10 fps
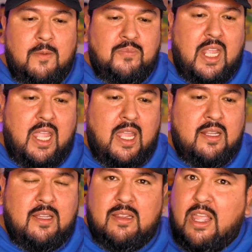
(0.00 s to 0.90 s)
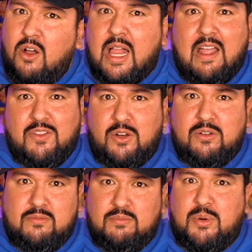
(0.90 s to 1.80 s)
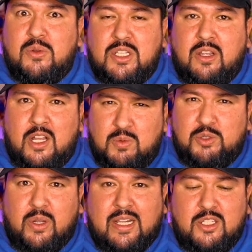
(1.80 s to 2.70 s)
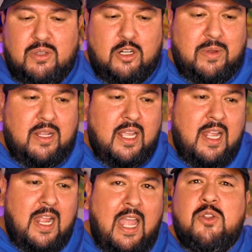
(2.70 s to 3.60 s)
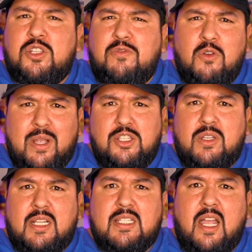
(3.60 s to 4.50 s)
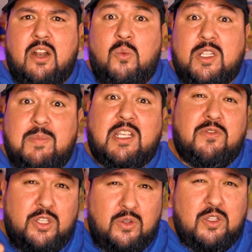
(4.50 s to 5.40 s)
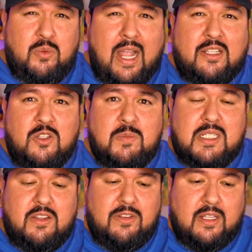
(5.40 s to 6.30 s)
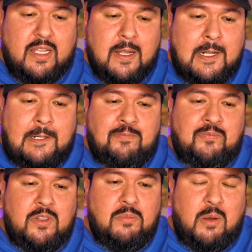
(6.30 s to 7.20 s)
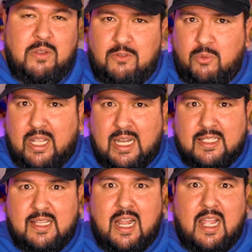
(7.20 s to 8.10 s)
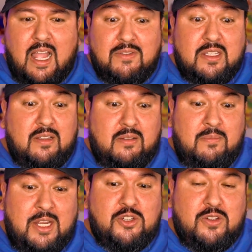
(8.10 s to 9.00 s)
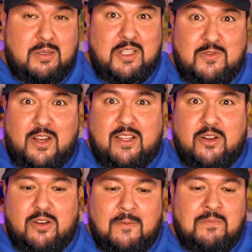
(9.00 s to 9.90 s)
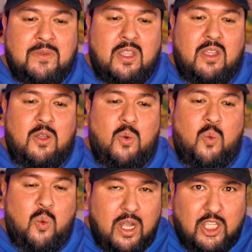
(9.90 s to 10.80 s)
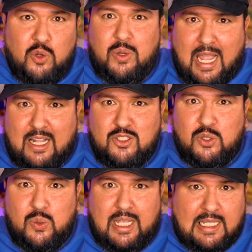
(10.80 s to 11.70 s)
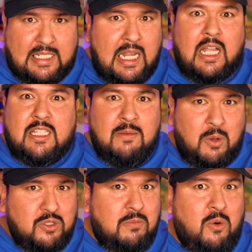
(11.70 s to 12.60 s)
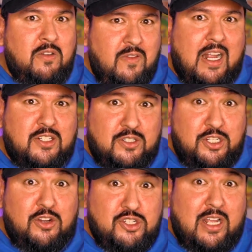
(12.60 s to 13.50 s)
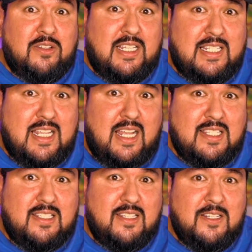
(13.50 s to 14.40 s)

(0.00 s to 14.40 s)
And they all have their pros and cons, which we'll get into a little bit. And there's a few ways you can decide on what's best for you to react to specifically. But before we get into that, I have to make sure something's very clear. What you react to is not the most important factor to your channel's success.